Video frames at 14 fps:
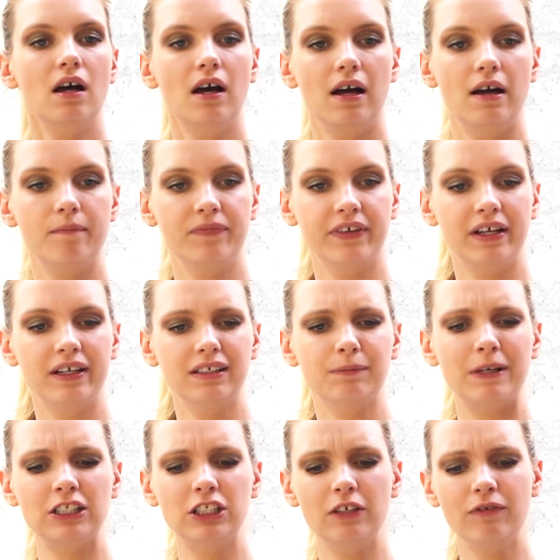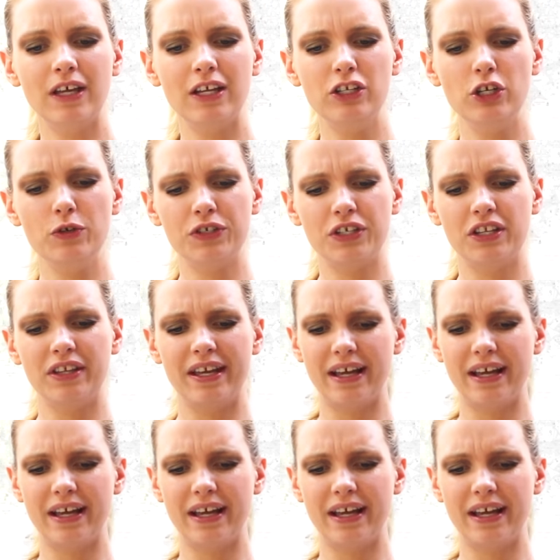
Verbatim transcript: Um, and especially if they're neutered,